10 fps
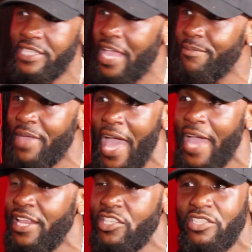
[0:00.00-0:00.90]
same
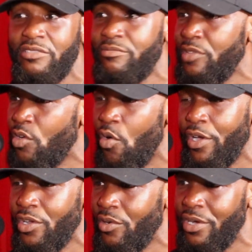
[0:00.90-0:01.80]
guy that's
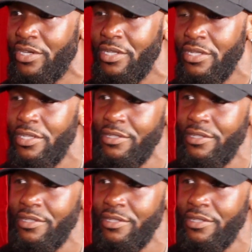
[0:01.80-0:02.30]
going on